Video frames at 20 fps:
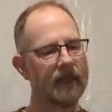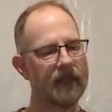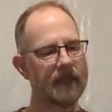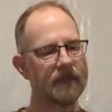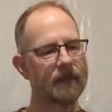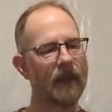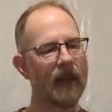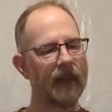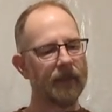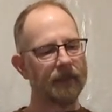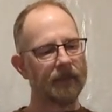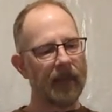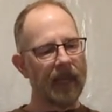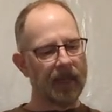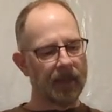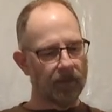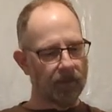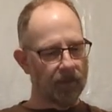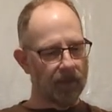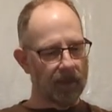This might
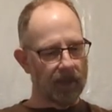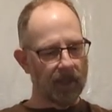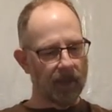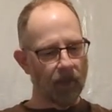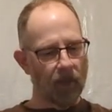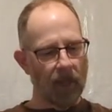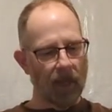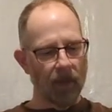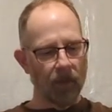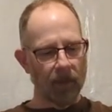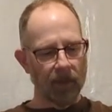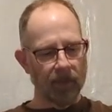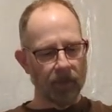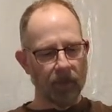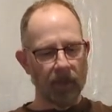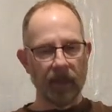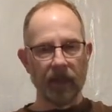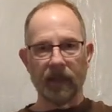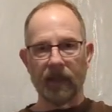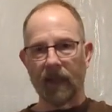mate really well with
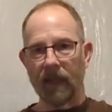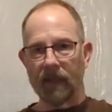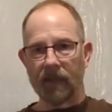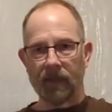one of the